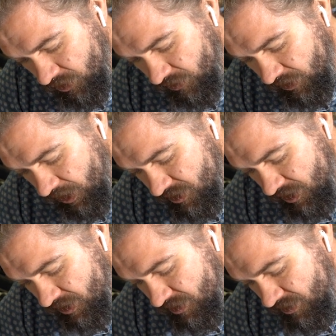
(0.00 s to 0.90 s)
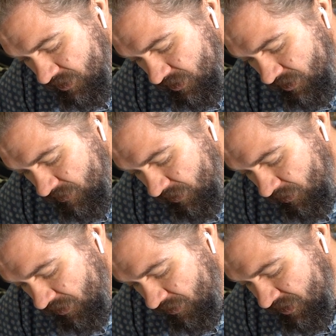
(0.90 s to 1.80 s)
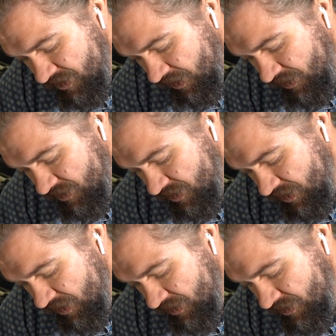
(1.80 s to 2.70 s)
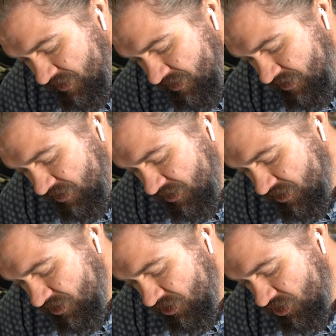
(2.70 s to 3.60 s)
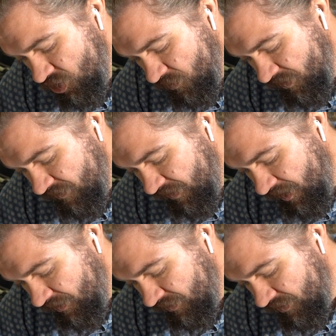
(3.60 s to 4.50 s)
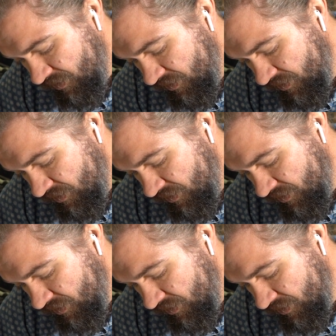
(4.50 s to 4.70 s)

Oh gosh, guys. By the way, 30 seconds is stupid fast.